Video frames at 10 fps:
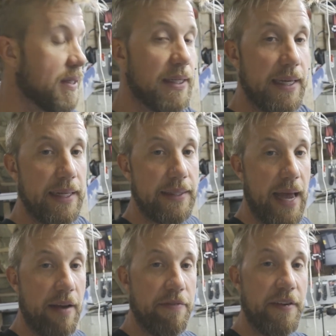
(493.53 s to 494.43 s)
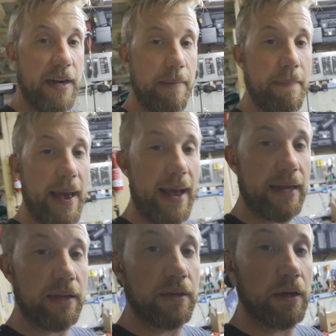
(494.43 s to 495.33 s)
to get that fitting
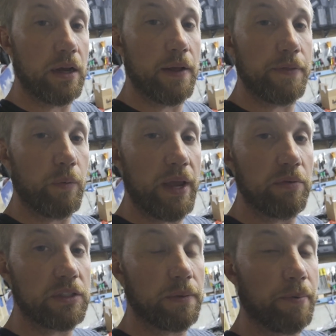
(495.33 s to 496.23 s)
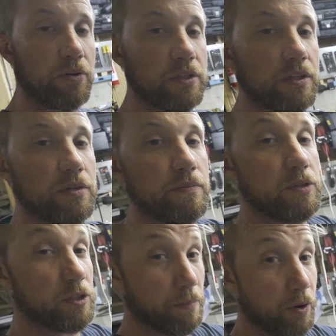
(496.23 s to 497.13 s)
back the way it was supposed
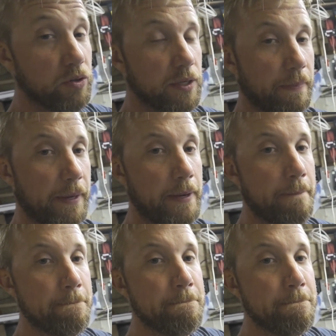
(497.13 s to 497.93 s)
to be,